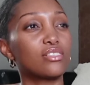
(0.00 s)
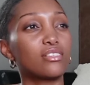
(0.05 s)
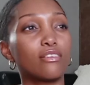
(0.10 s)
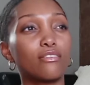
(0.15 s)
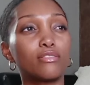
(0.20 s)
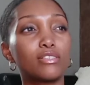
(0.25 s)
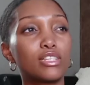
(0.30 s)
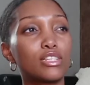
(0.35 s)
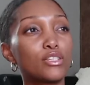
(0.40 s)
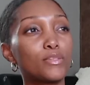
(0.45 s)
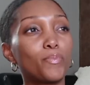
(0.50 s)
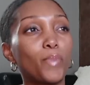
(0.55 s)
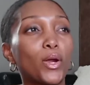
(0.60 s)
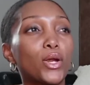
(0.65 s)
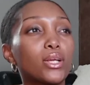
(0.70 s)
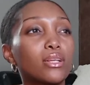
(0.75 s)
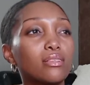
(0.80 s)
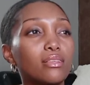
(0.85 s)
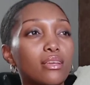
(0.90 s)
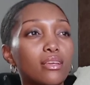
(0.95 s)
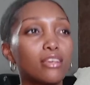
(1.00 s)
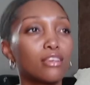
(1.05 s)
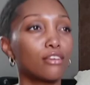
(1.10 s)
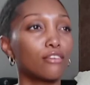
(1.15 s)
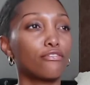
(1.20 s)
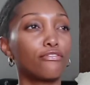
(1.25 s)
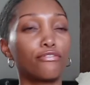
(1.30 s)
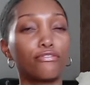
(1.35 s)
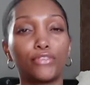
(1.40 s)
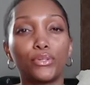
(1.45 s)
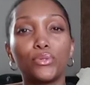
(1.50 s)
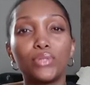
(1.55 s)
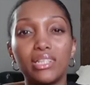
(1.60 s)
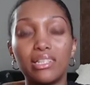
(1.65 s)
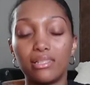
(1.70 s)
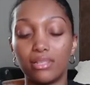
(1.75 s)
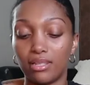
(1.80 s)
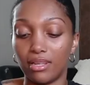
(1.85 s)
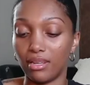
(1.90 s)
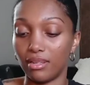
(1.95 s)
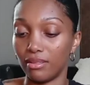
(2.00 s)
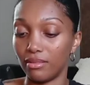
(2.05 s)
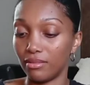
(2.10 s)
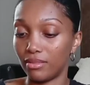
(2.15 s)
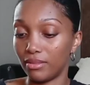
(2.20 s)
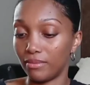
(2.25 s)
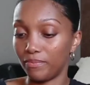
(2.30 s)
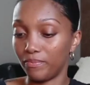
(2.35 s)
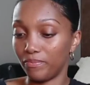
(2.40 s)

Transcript: just a sparkling fruity scent